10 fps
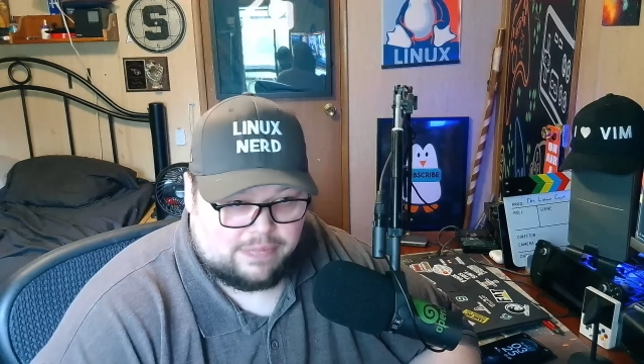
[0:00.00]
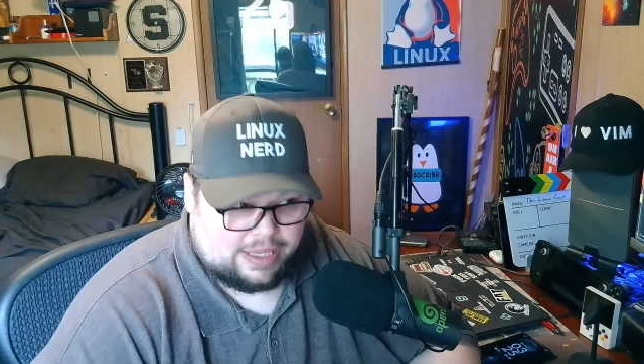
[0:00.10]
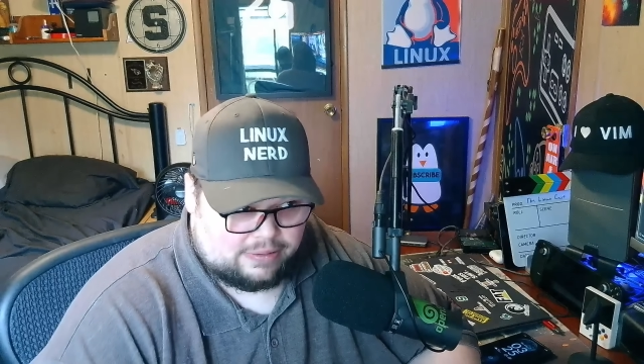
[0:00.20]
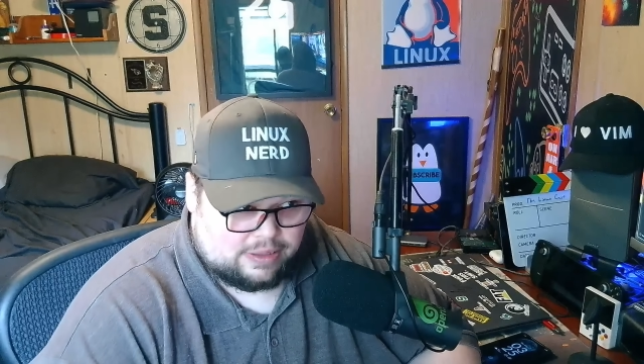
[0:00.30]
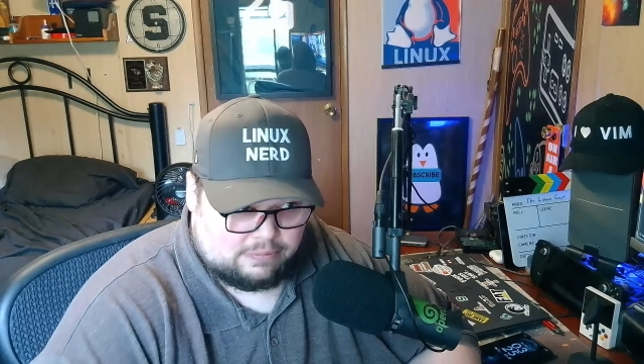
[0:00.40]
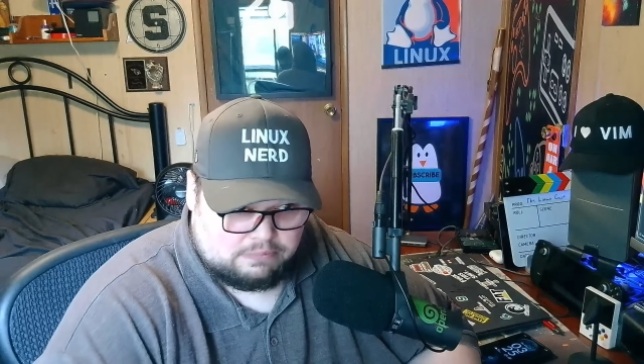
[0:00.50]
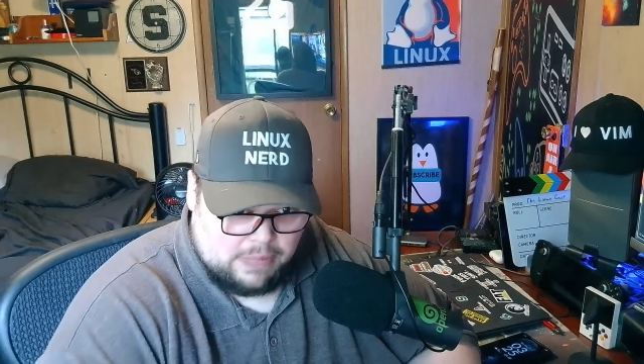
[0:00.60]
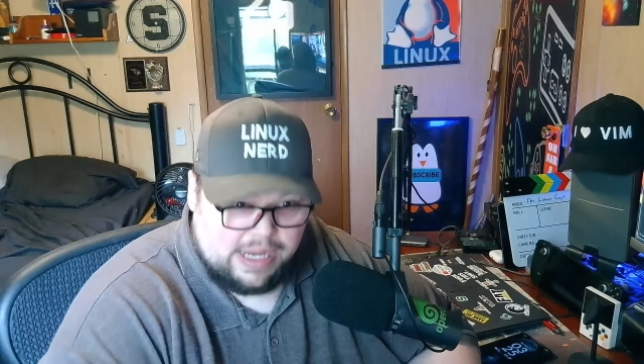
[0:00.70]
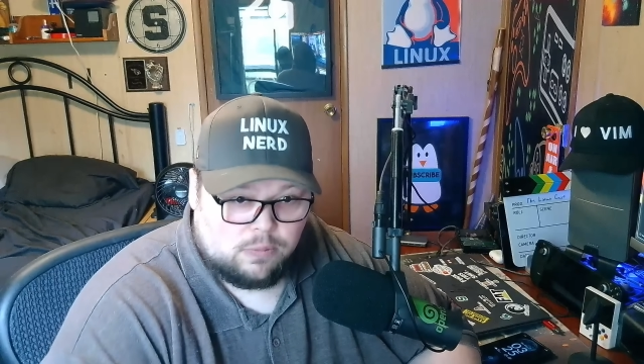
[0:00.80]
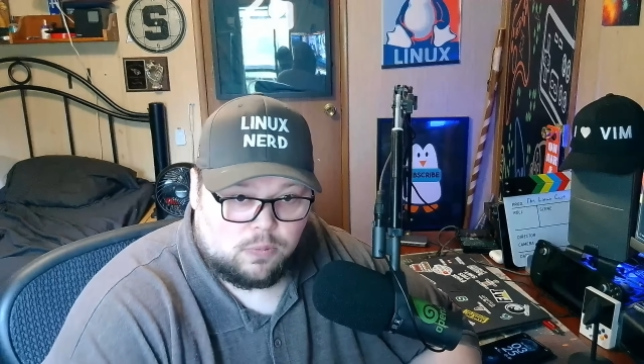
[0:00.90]
And the
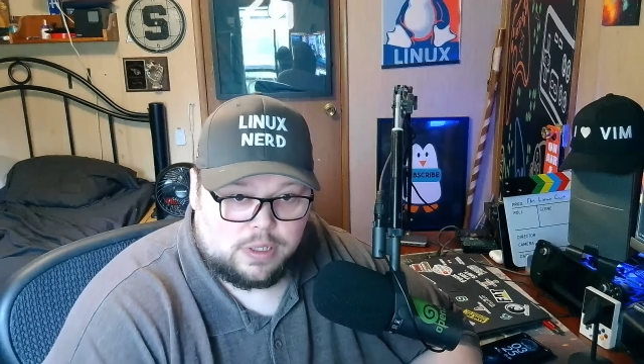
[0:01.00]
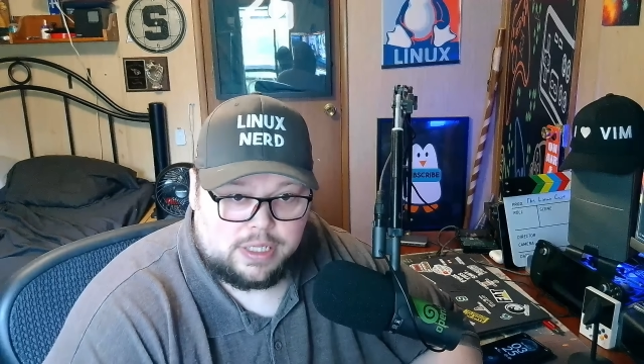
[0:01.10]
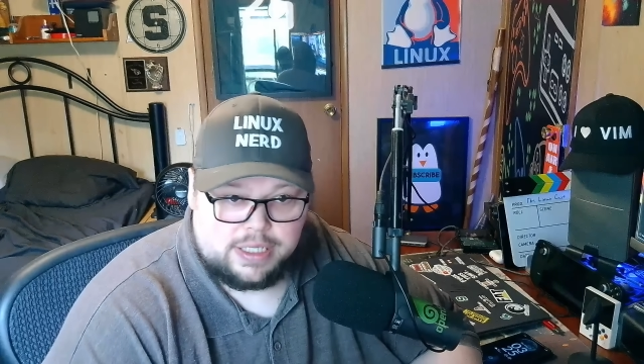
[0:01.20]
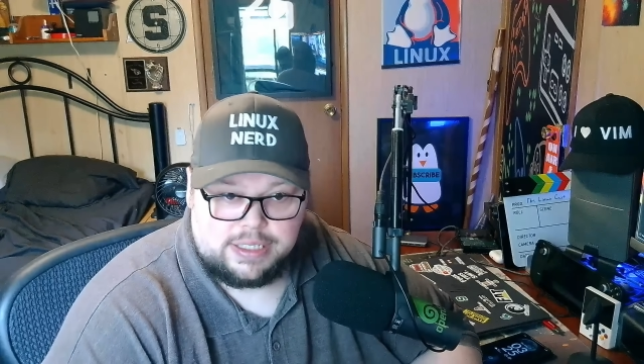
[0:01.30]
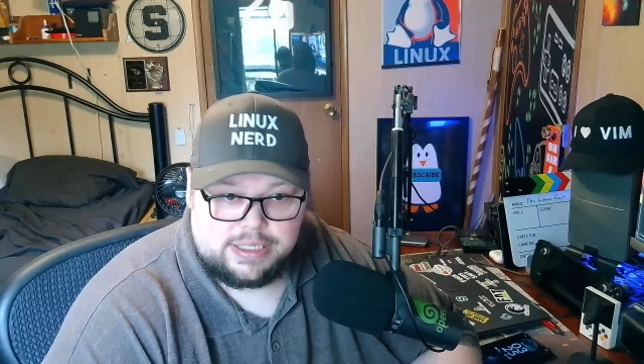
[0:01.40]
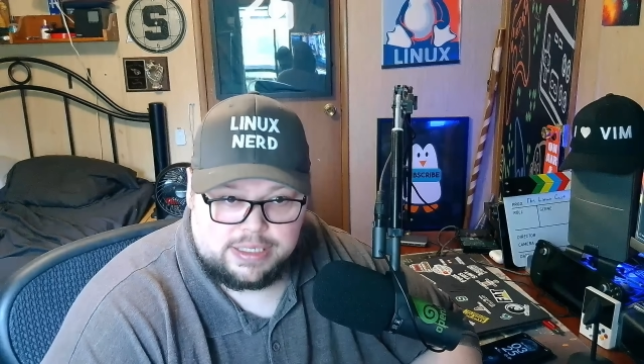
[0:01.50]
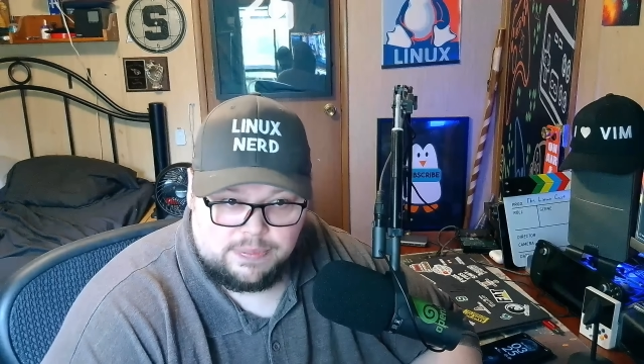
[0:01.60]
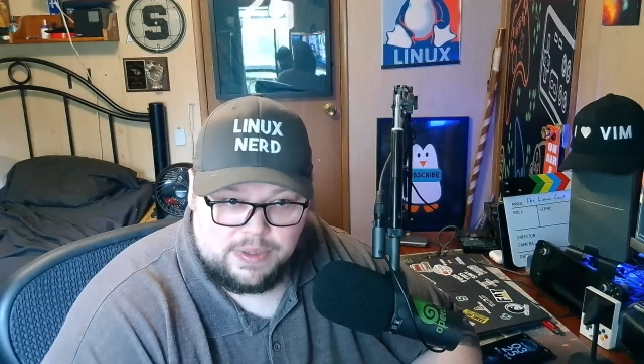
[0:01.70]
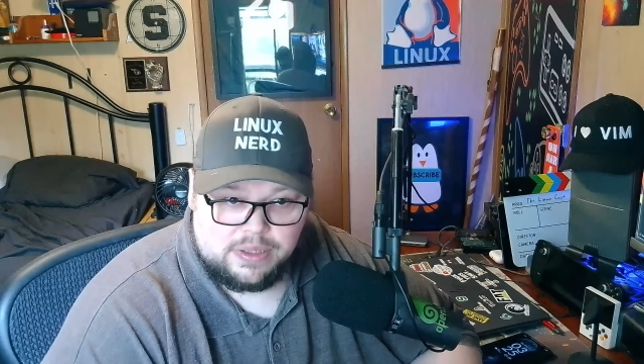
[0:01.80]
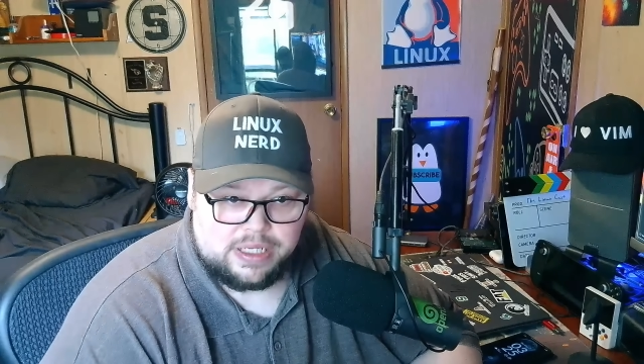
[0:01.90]
main one is
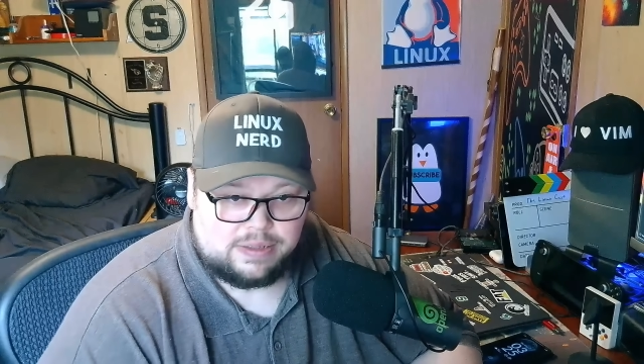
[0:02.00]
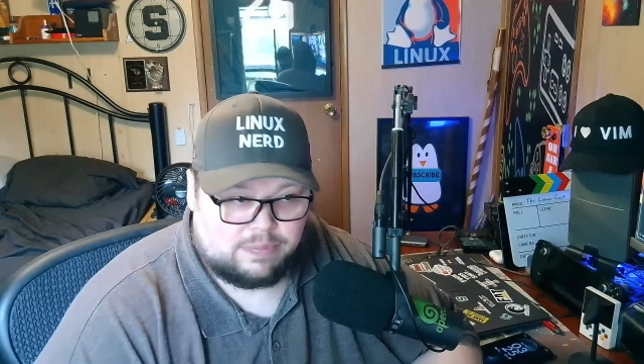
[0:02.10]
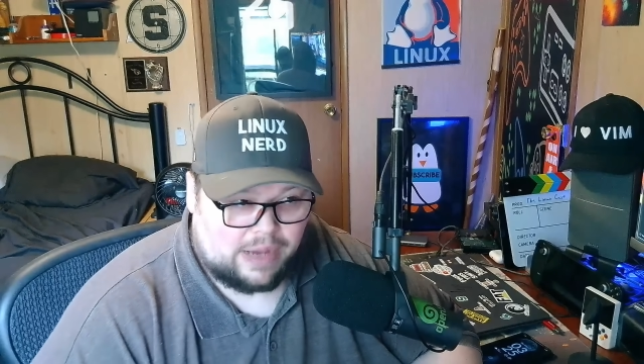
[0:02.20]
stability.